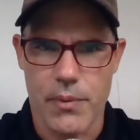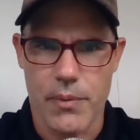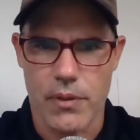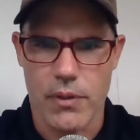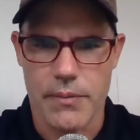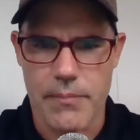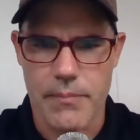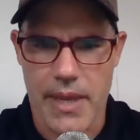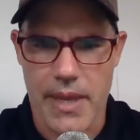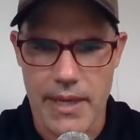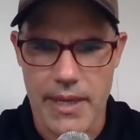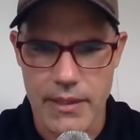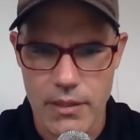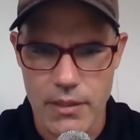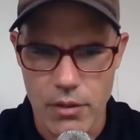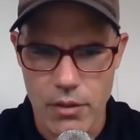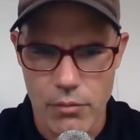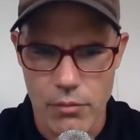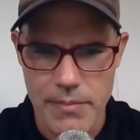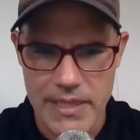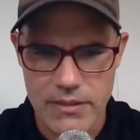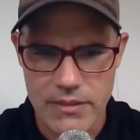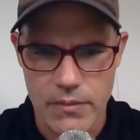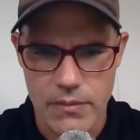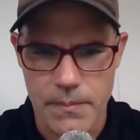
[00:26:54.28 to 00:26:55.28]
people in
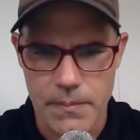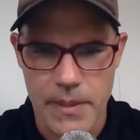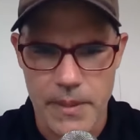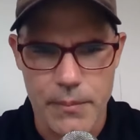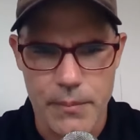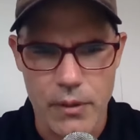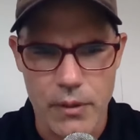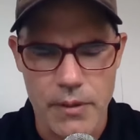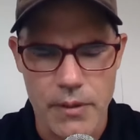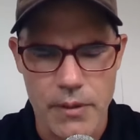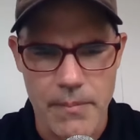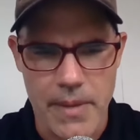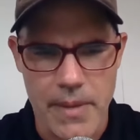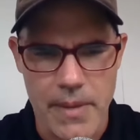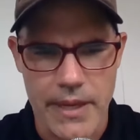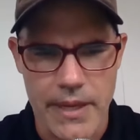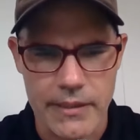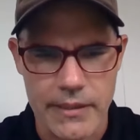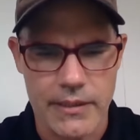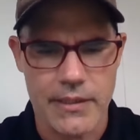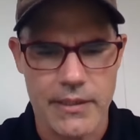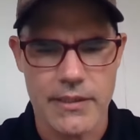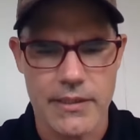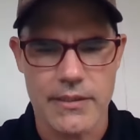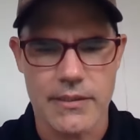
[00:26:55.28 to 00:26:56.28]
Maine, you don't mess with people
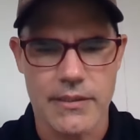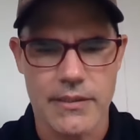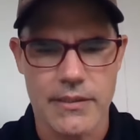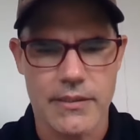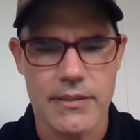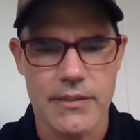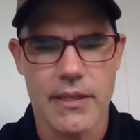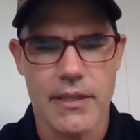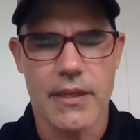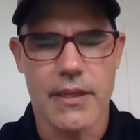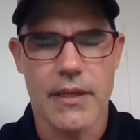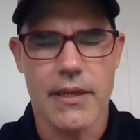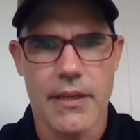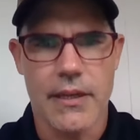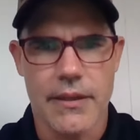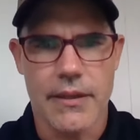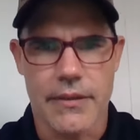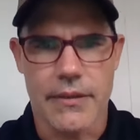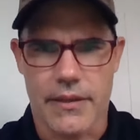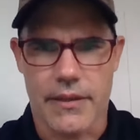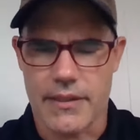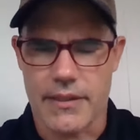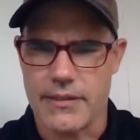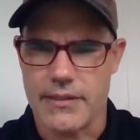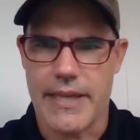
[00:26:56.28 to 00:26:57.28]
in Maine because
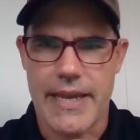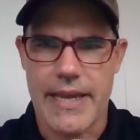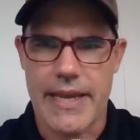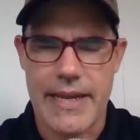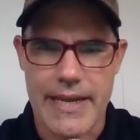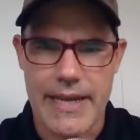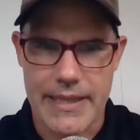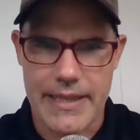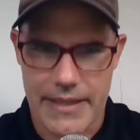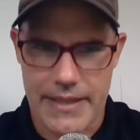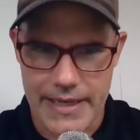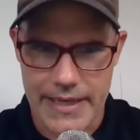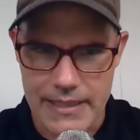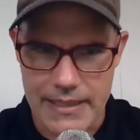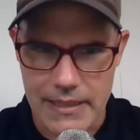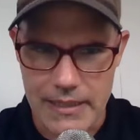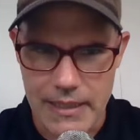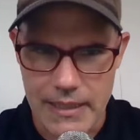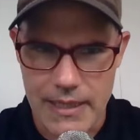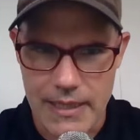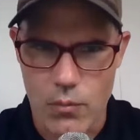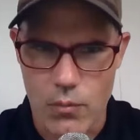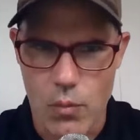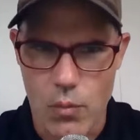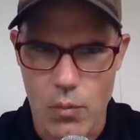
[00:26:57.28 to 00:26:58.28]
they
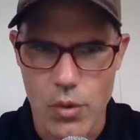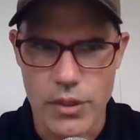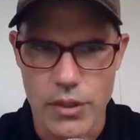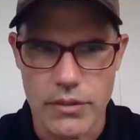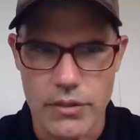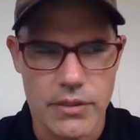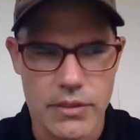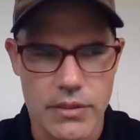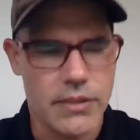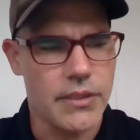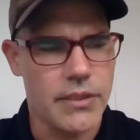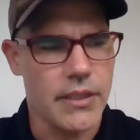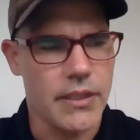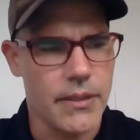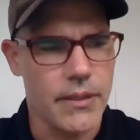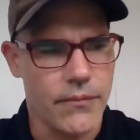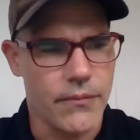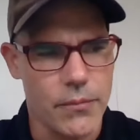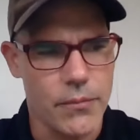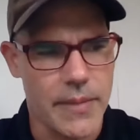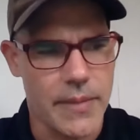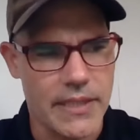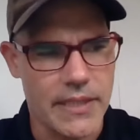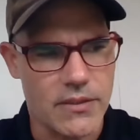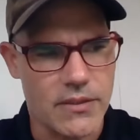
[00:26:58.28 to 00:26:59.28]
got a lot of
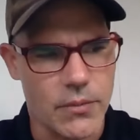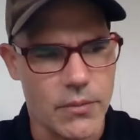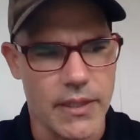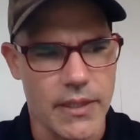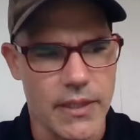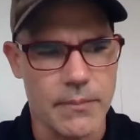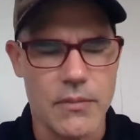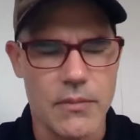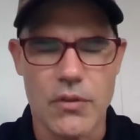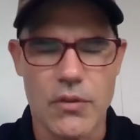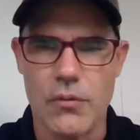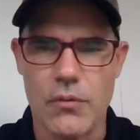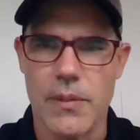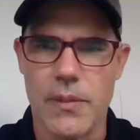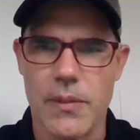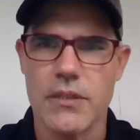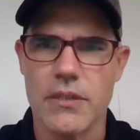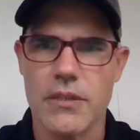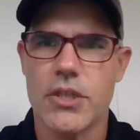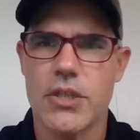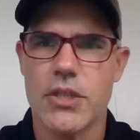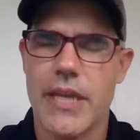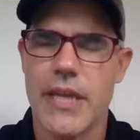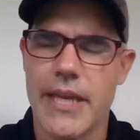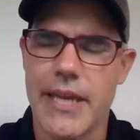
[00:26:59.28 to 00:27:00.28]
woods if you mess with them
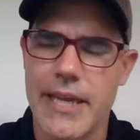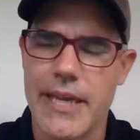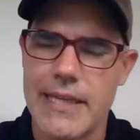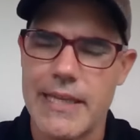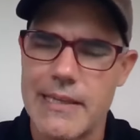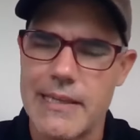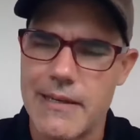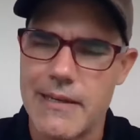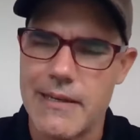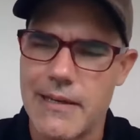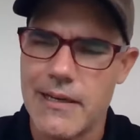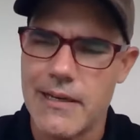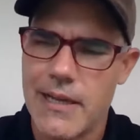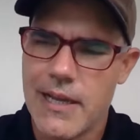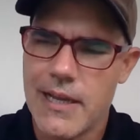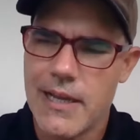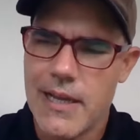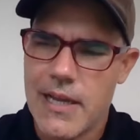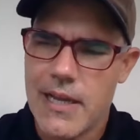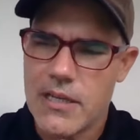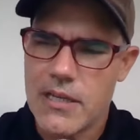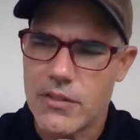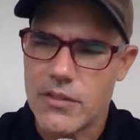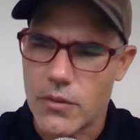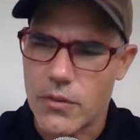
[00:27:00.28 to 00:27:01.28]
too much. And
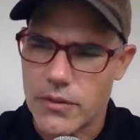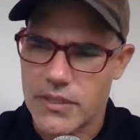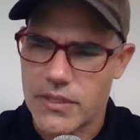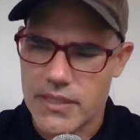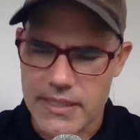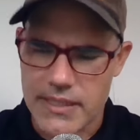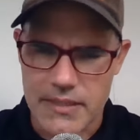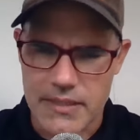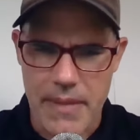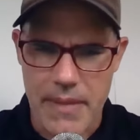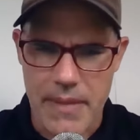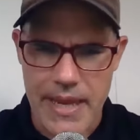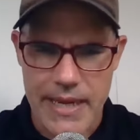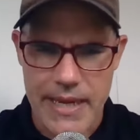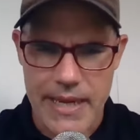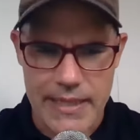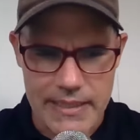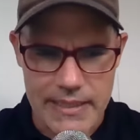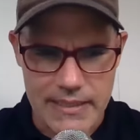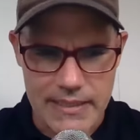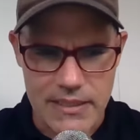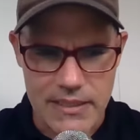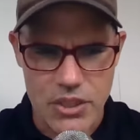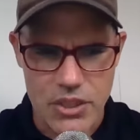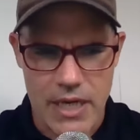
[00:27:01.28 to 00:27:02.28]
so it's
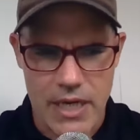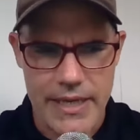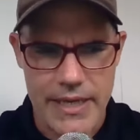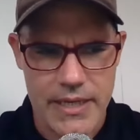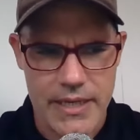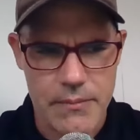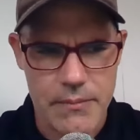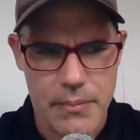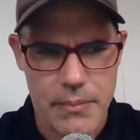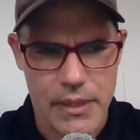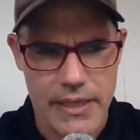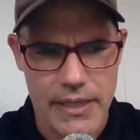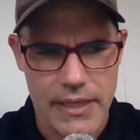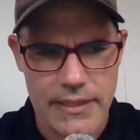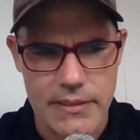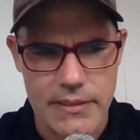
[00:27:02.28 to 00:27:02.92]
Maine. It's a giant